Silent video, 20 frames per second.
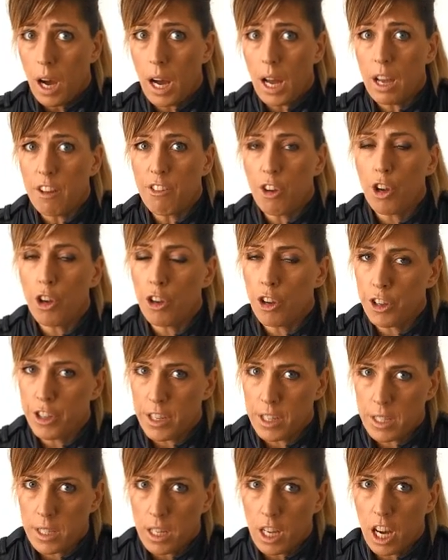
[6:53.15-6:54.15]
I have
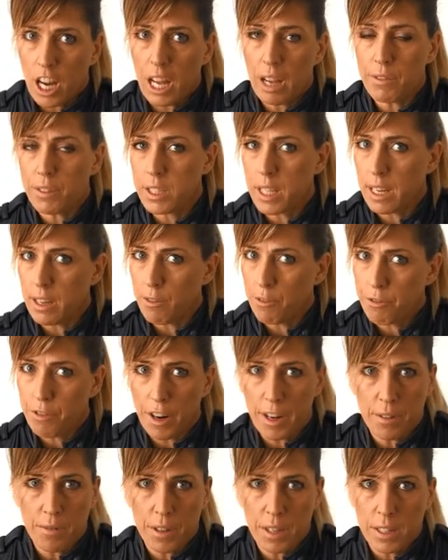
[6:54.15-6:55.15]
heard it, I have sat in
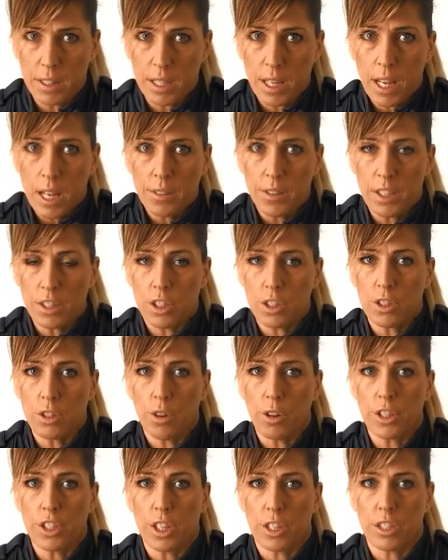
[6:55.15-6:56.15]
front of it. This is
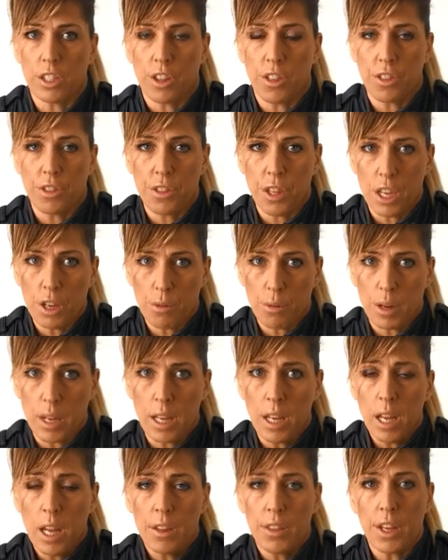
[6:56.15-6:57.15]
not just a
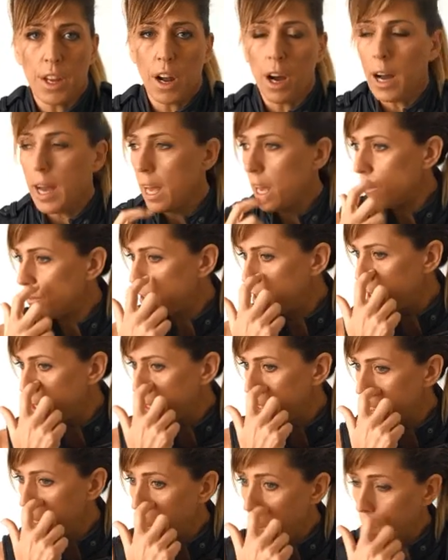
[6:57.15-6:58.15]
theory that I have
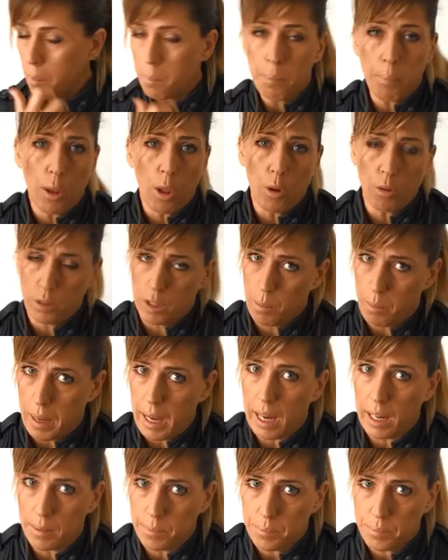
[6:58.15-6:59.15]
just blogged
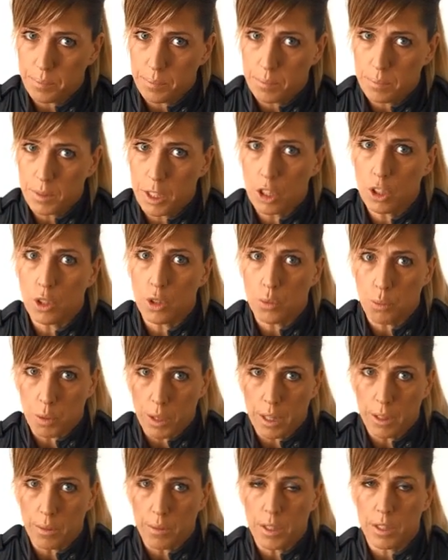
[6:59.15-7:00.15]
about. This is
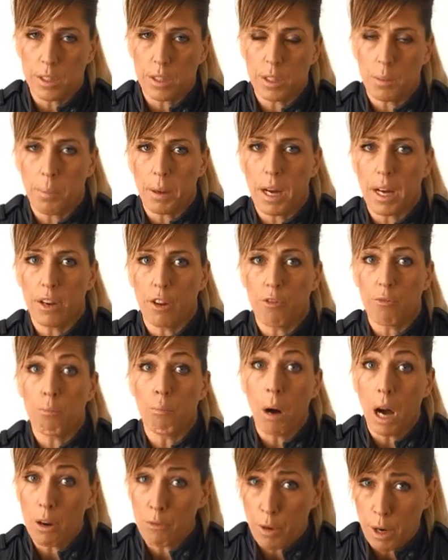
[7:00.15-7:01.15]
real. This is a part of
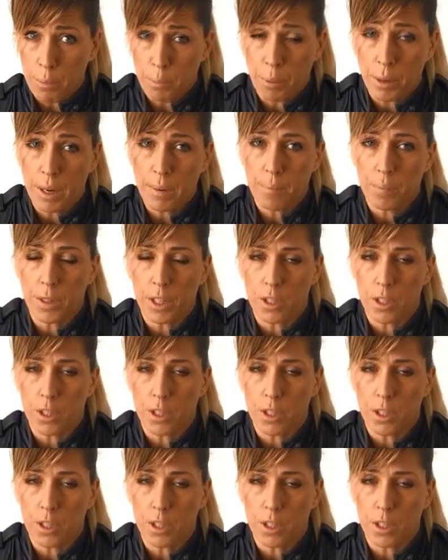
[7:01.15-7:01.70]
my Red Print.